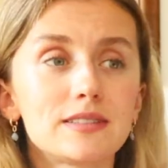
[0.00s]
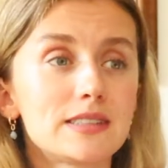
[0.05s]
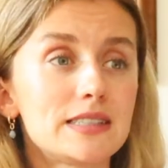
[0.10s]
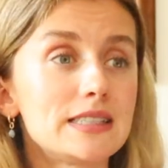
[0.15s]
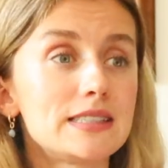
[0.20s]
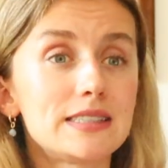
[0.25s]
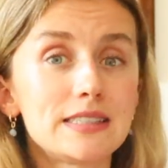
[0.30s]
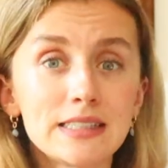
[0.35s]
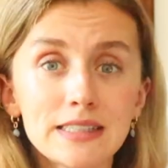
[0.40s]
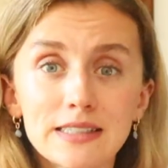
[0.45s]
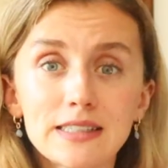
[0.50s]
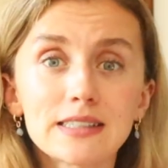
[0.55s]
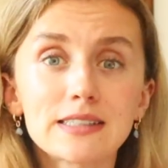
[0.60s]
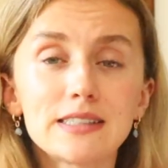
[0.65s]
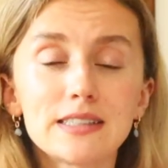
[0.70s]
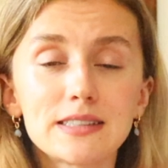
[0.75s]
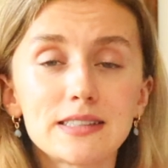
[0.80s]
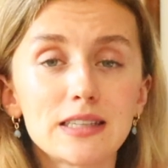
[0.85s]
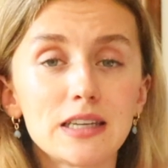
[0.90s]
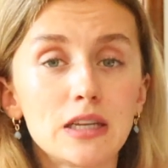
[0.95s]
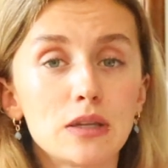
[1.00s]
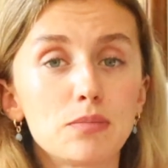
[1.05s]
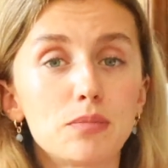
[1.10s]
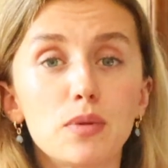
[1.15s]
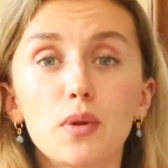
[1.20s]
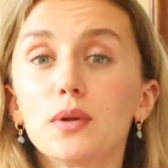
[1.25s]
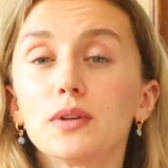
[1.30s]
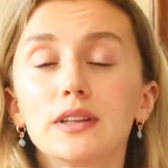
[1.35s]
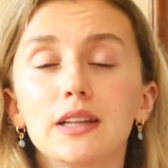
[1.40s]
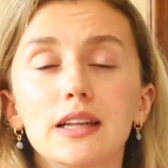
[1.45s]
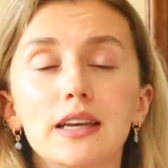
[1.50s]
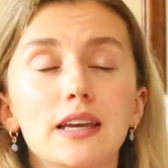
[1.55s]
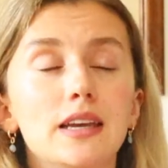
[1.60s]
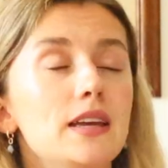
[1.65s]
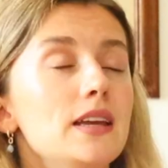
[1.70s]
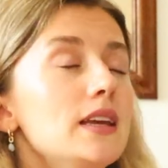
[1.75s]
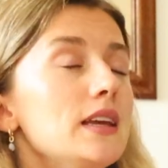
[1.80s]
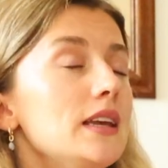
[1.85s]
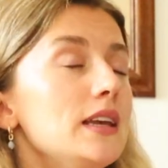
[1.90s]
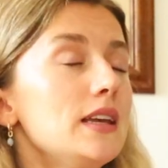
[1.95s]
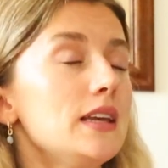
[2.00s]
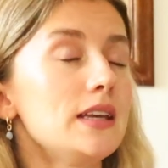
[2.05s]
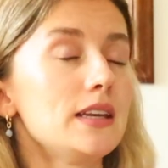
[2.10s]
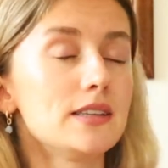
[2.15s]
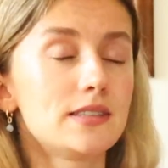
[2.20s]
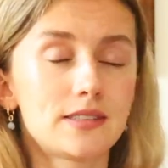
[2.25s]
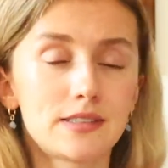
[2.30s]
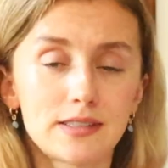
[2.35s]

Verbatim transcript: The syntaxes in Plotly is